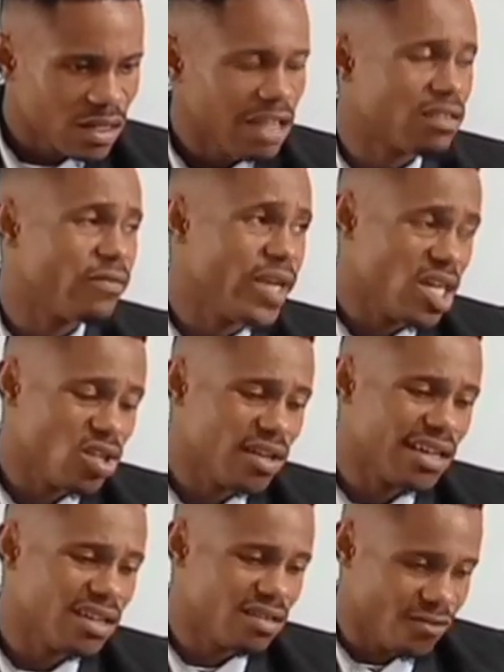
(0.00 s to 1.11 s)
classification
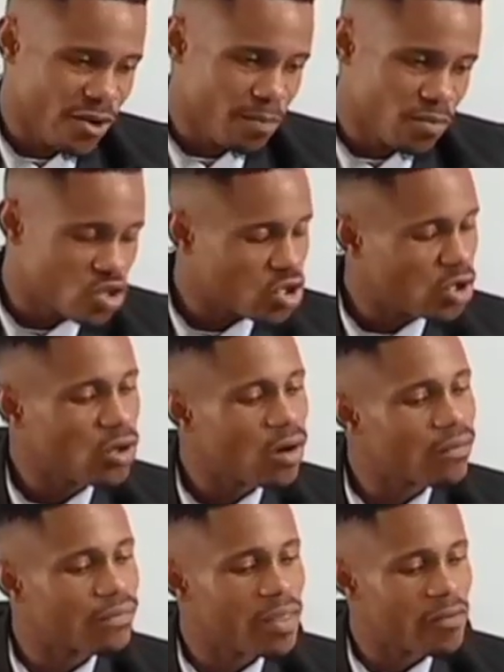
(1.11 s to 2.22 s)
and description
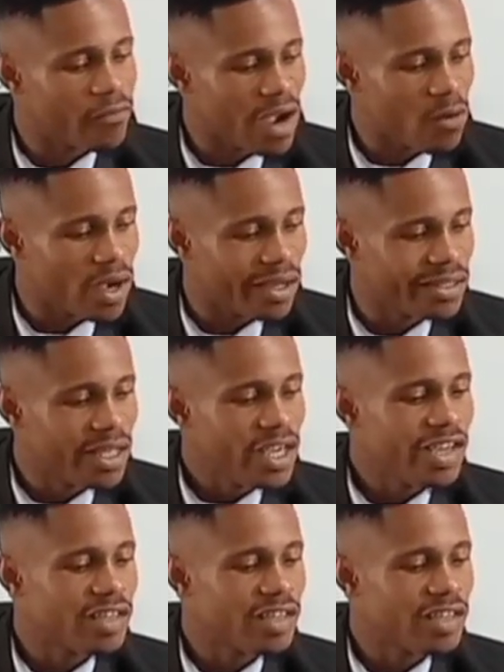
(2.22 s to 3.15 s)
of the vowel